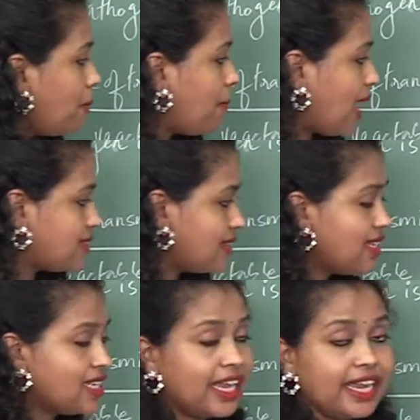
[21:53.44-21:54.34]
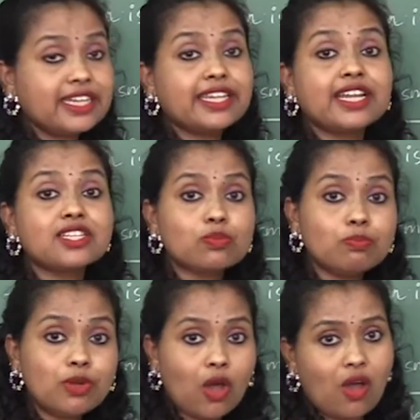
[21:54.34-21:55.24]
passage, it
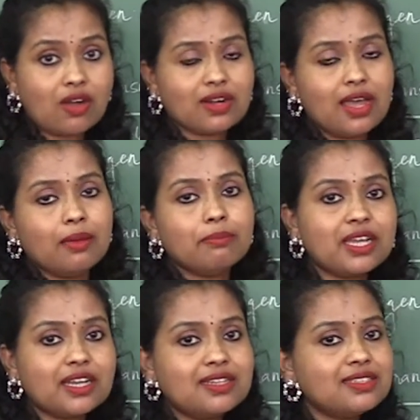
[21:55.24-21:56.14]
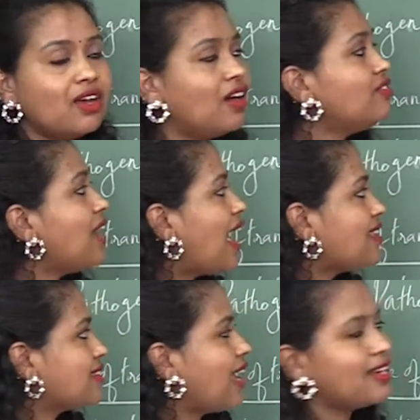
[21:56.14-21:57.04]
gets blocked because of
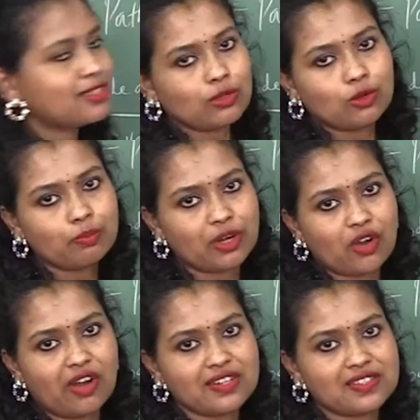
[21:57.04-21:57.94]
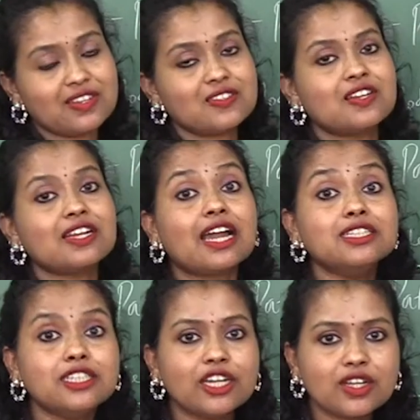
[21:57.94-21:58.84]
Ascaris lumbricoides. There is a
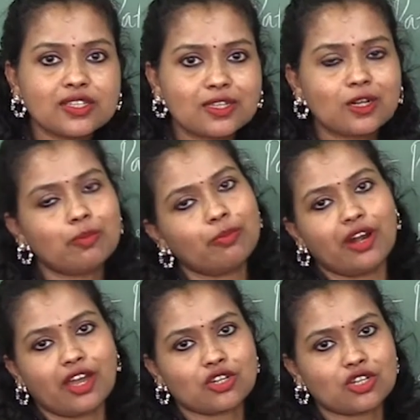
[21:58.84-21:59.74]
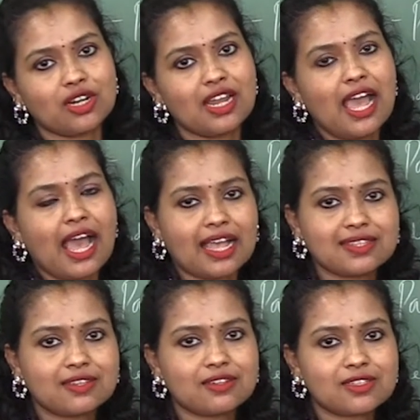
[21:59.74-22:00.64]
continuous reproduction,
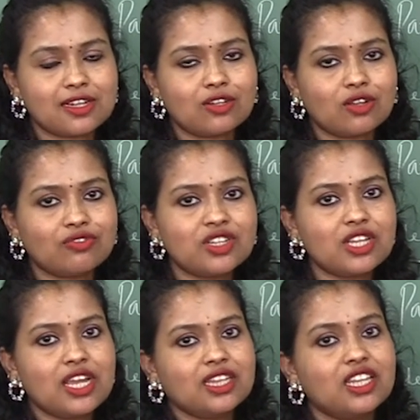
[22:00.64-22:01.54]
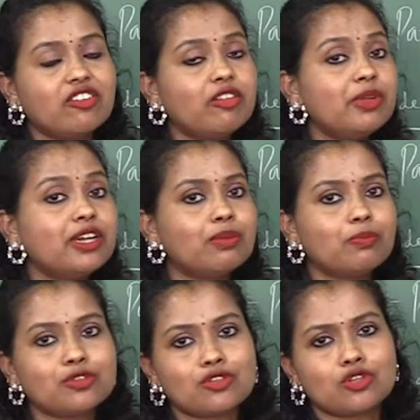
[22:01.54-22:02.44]
as a result of which there will be a
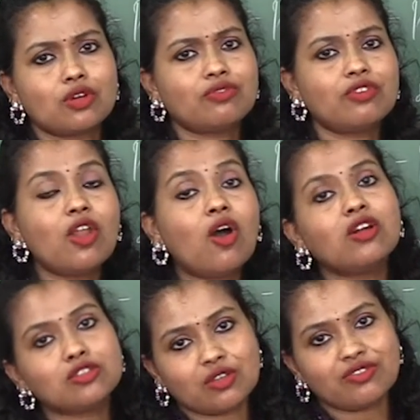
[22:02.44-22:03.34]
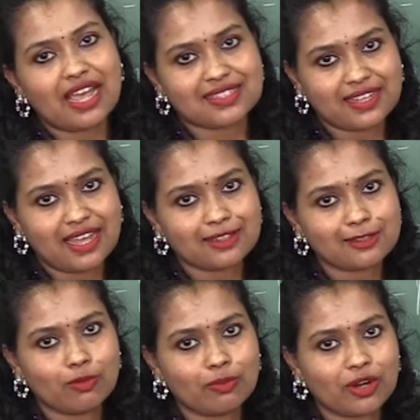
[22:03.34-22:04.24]
deposition of lots of
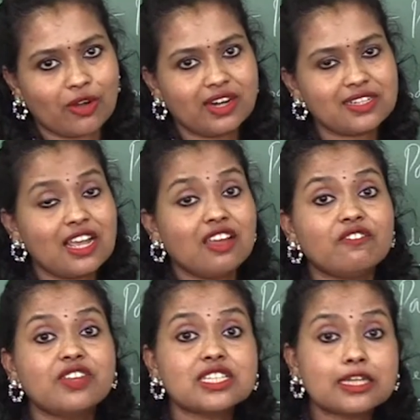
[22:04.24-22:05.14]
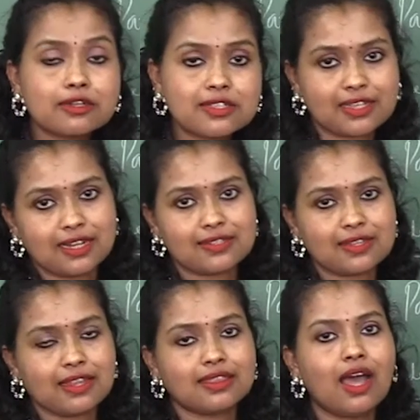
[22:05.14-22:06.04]
Ascaris lumbricoides, which
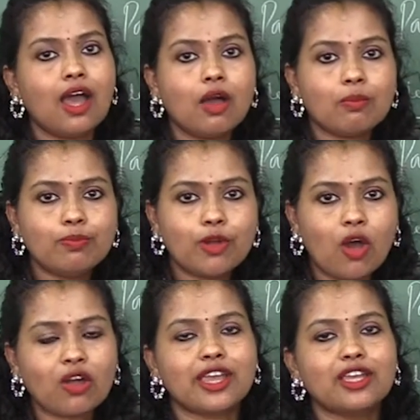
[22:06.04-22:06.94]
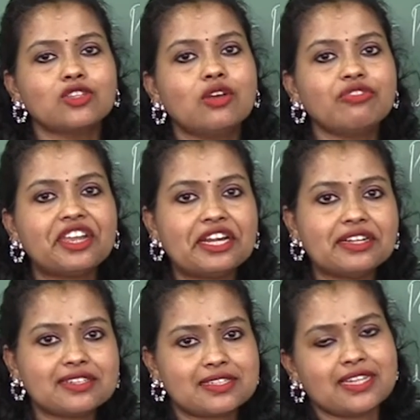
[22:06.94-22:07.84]
results in the blockage of
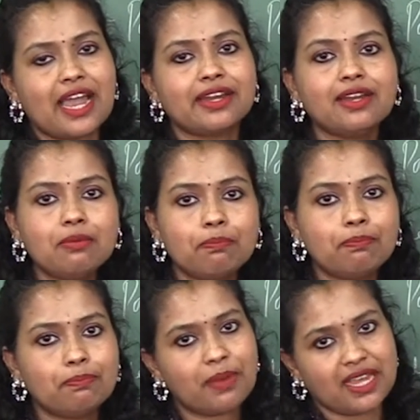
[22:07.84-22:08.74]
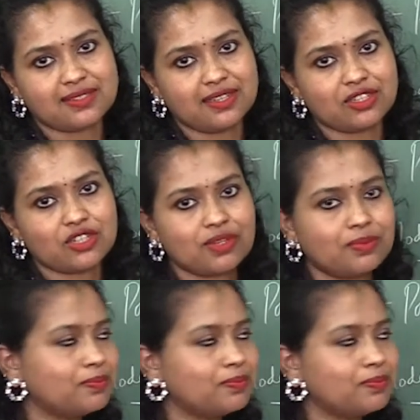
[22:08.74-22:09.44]
intestinal passage.